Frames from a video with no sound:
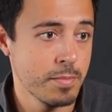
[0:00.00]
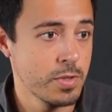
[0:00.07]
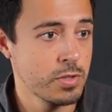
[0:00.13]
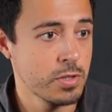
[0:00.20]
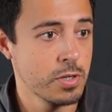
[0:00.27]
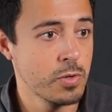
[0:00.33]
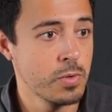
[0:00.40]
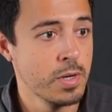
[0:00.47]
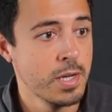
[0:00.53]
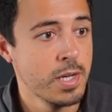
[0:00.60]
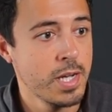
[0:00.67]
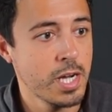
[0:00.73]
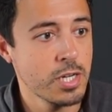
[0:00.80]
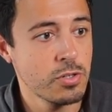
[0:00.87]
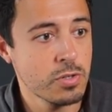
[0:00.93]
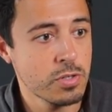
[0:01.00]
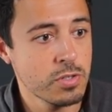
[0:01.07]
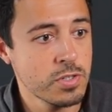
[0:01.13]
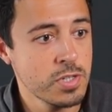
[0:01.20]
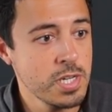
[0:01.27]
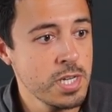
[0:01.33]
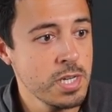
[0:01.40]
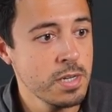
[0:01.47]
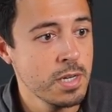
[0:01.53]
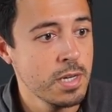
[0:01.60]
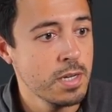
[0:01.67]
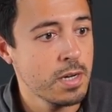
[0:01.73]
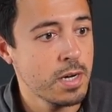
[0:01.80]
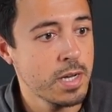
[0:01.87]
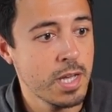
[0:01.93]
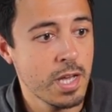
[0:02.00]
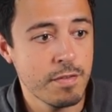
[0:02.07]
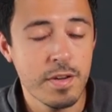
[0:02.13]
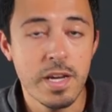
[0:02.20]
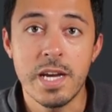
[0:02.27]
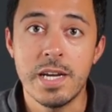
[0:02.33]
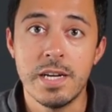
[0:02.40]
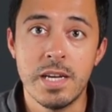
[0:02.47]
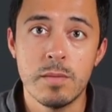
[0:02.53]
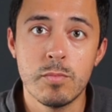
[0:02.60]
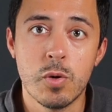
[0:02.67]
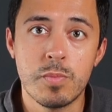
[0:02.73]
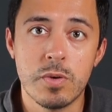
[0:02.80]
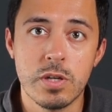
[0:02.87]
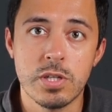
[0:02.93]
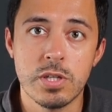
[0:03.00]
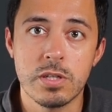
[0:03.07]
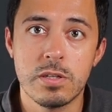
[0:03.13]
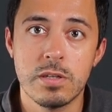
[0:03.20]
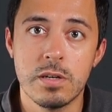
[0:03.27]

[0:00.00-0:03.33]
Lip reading: So as you can see, I have a demo project